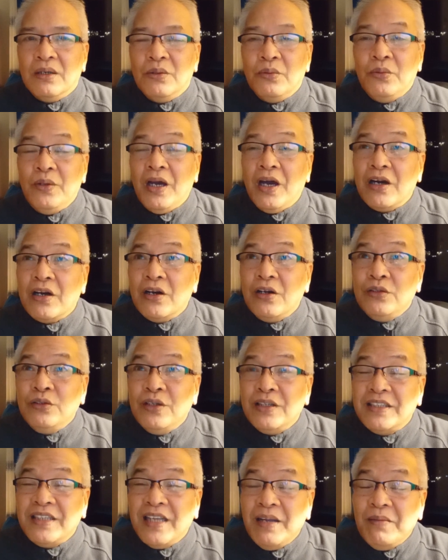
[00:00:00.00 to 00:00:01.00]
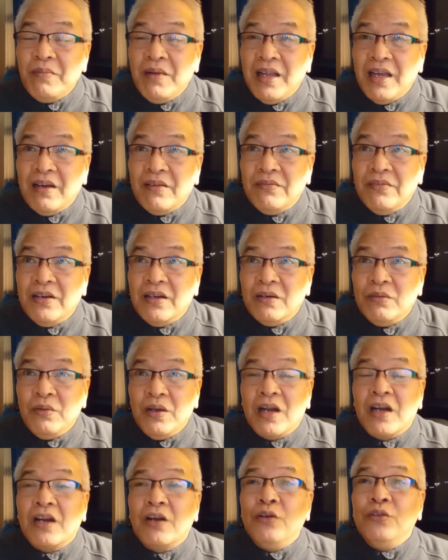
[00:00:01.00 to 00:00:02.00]
we are on the same level, we
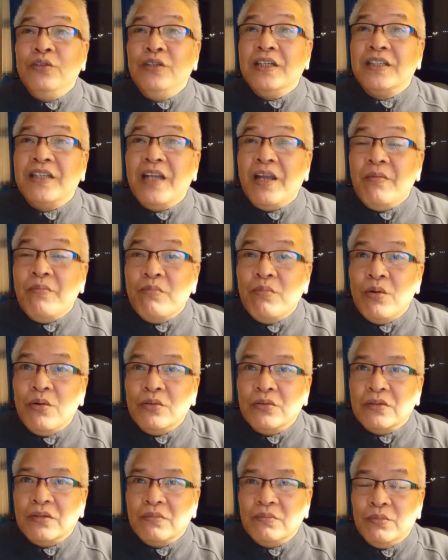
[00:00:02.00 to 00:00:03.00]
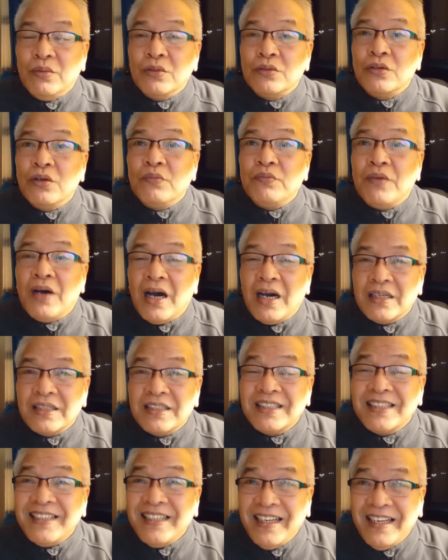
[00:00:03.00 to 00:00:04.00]
are on the same boat. Both of us
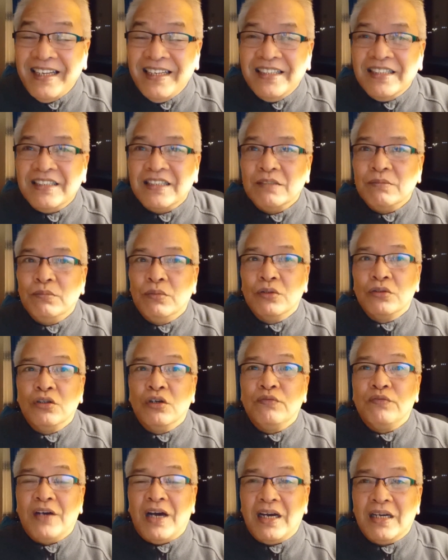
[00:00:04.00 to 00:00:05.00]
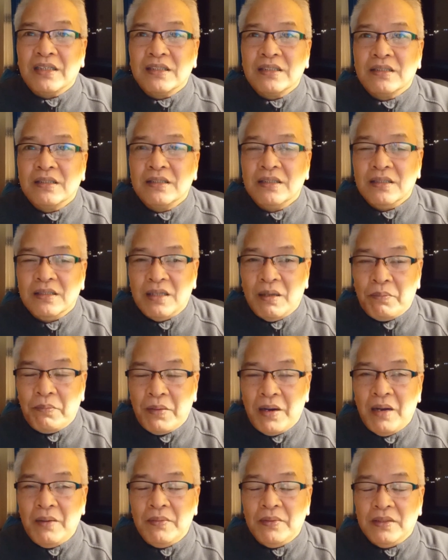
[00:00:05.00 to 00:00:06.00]
sins, both of us, the
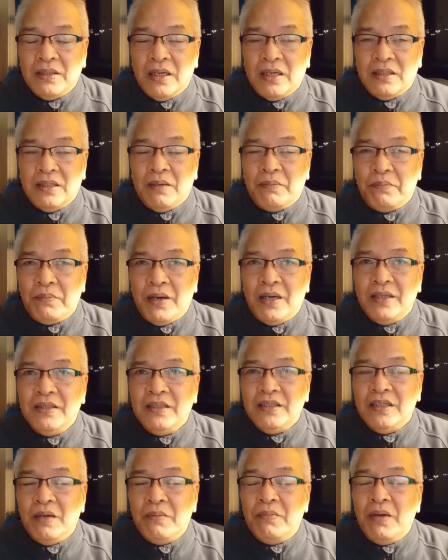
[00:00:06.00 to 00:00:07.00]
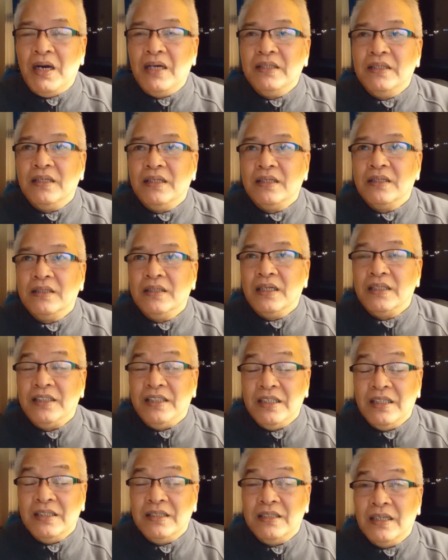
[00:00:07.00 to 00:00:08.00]
father, the mother, the
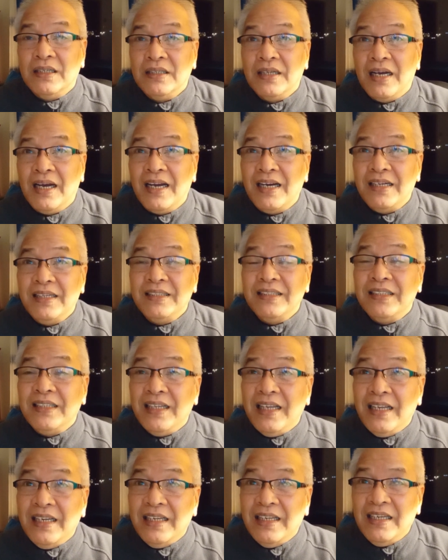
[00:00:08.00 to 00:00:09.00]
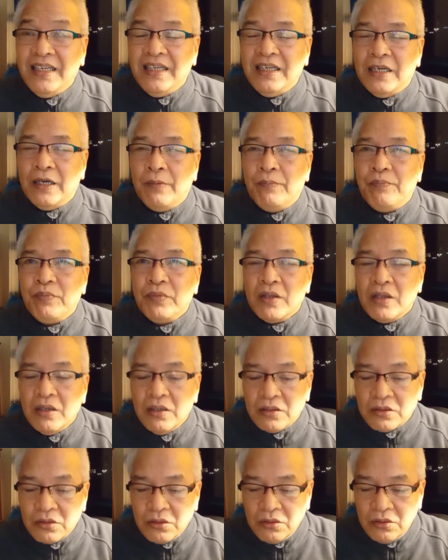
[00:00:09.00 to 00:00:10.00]
children are sinning.
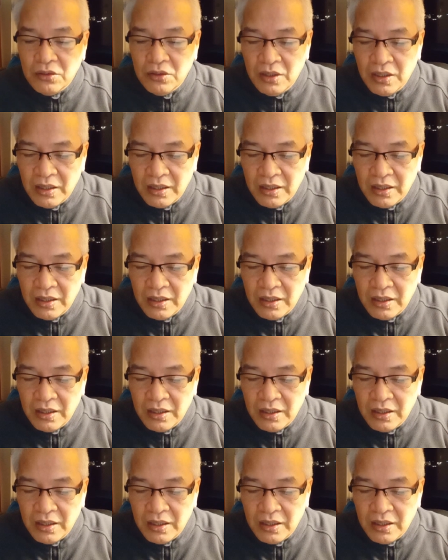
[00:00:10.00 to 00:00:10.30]
So,